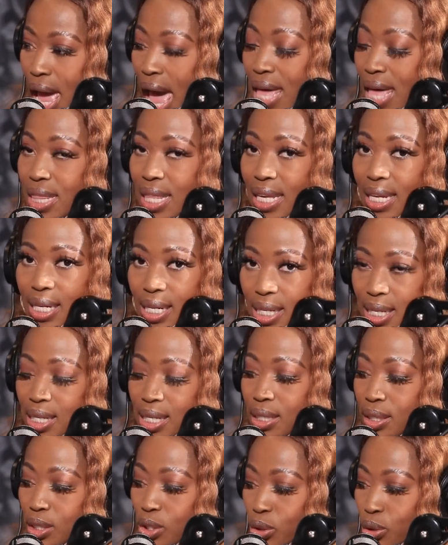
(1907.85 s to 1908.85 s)
and they need
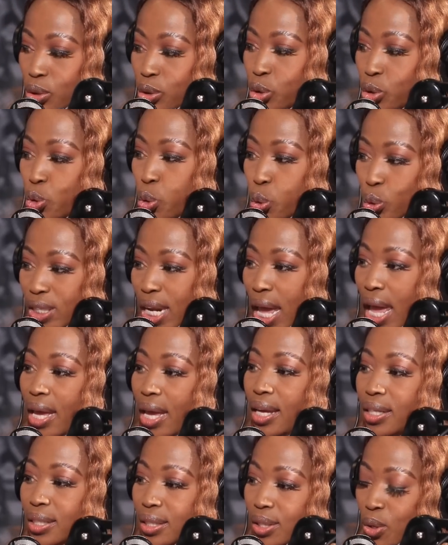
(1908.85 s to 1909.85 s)
it
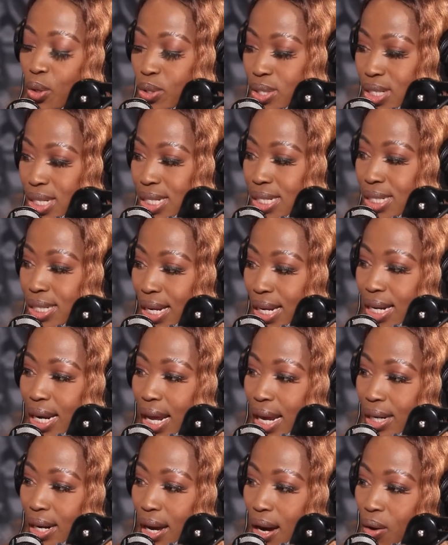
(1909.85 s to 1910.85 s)
today because it's
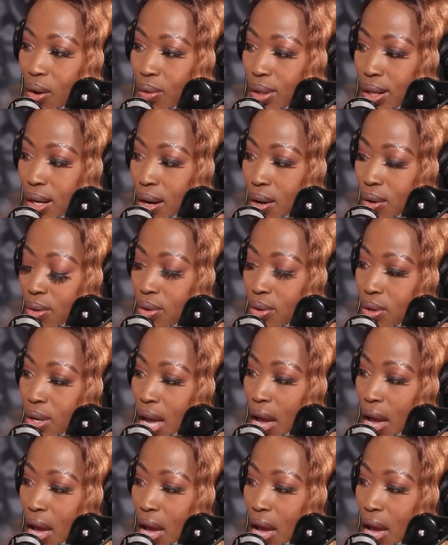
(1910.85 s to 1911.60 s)
deadline hour now?